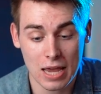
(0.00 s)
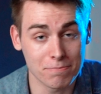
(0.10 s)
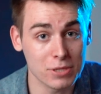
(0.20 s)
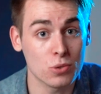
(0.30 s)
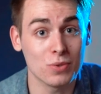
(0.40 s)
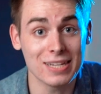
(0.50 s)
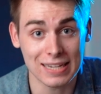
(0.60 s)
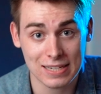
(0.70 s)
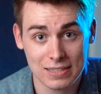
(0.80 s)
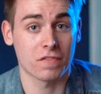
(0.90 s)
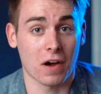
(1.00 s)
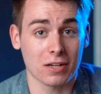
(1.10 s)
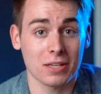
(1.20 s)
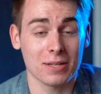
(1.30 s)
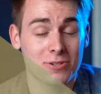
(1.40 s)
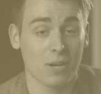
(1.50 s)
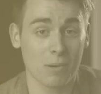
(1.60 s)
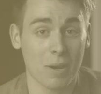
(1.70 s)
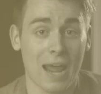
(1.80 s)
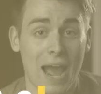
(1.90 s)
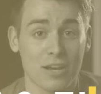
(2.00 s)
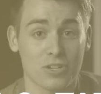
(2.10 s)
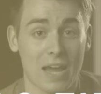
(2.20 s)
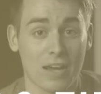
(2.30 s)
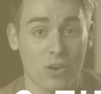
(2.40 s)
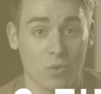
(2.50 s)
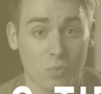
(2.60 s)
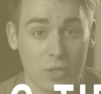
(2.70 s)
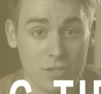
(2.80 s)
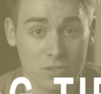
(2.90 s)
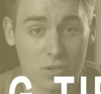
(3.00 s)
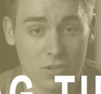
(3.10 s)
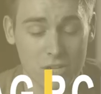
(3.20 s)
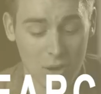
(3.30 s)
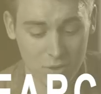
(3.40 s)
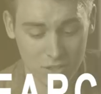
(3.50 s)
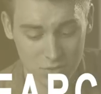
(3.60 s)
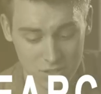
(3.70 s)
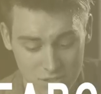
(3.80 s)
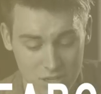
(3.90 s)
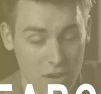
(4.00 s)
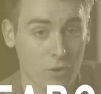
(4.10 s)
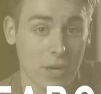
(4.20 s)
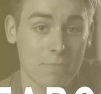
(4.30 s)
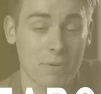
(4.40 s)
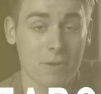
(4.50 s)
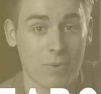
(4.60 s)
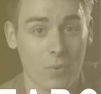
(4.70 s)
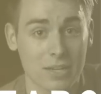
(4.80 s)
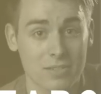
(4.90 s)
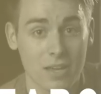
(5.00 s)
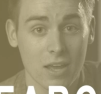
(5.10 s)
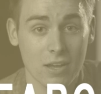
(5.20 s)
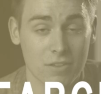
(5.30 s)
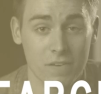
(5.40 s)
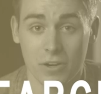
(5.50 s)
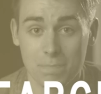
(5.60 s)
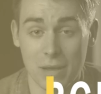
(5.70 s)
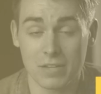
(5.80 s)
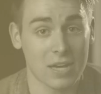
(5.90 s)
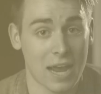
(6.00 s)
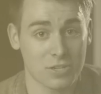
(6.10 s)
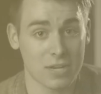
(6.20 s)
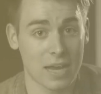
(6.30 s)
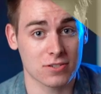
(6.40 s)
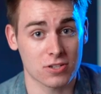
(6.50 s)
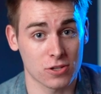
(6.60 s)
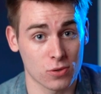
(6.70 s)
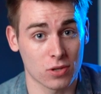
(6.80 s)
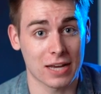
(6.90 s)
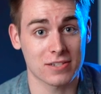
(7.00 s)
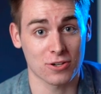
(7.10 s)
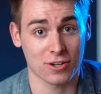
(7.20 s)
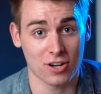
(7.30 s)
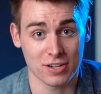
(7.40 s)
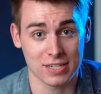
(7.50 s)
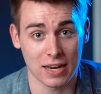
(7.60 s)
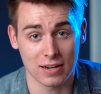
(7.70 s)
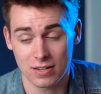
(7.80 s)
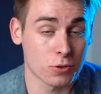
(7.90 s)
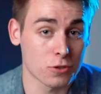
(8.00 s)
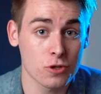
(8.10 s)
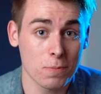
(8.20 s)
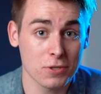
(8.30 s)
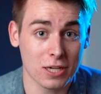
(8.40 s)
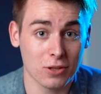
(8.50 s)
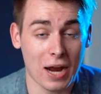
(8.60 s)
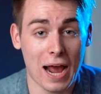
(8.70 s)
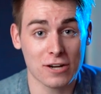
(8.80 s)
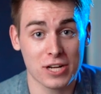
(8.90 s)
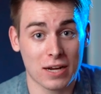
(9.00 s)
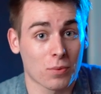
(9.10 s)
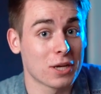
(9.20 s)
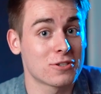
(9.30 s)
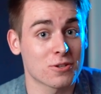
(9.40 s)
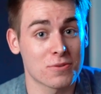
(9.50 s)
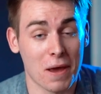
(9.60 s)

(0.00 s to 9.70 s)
and be unique? Finally, let's talk about hashtag research. How can you discover and pinpoint the very best hashtags to utilize in your content? So there's two particular hashtag research